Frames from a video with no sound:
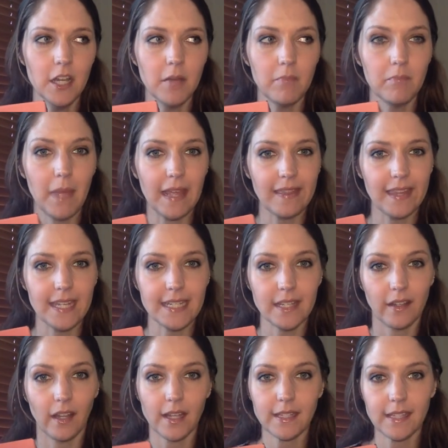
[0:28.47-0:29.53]
mainly
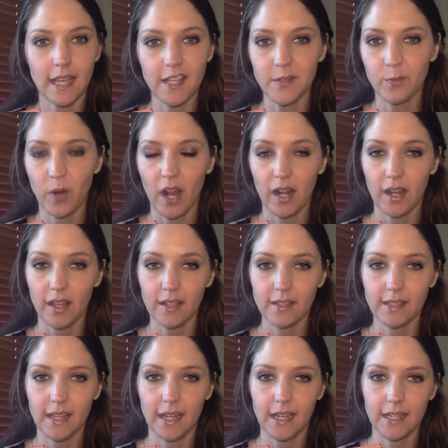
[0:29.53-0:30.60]
deluxe size products,
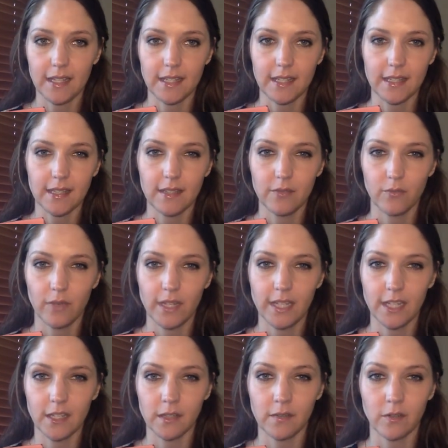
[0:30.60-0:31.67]
and it
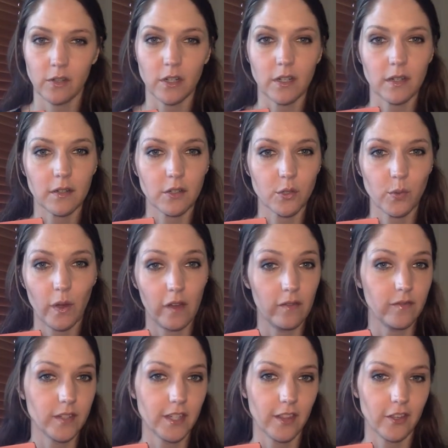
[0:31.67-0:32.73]
retails for $12
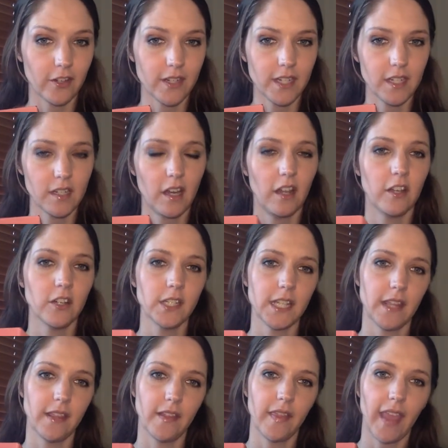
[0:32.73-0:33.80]
to $13.
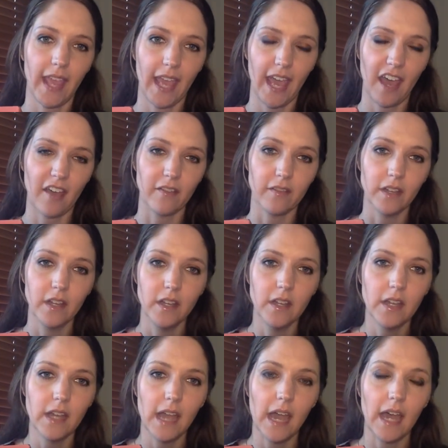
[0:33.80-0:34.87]
And then they have
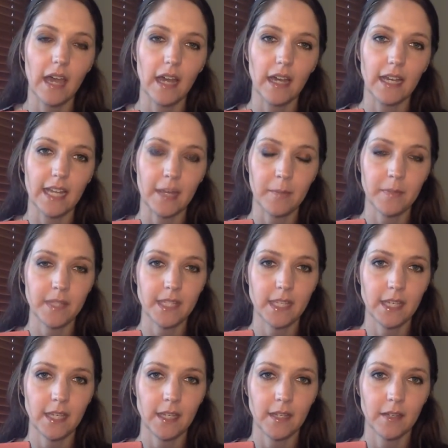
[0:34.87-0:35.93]

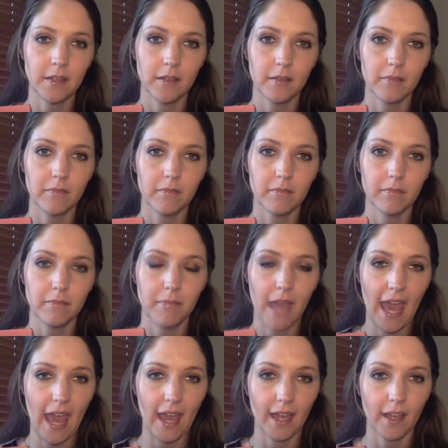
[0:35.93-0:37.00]
Ipsy
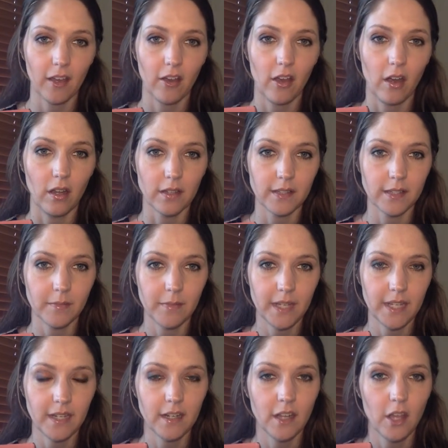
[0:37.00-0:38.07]
Bag Ultimate,